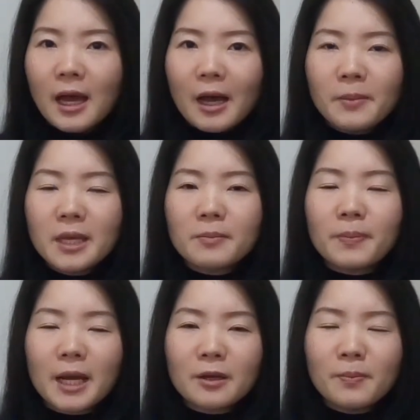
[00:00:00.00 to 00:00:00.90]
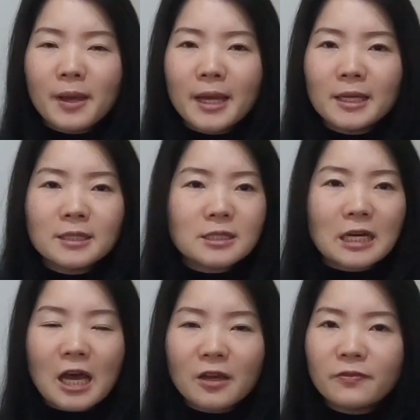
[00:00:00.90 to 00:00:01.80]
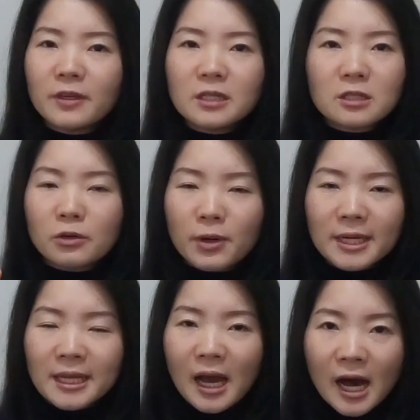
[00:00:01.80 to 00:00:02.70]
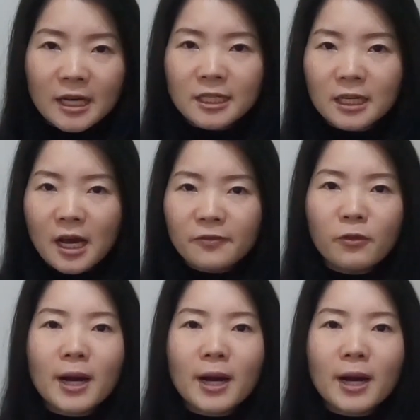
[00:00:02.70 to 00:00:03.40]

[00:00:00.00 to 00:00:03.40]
I mean, black men's life is already hard enough.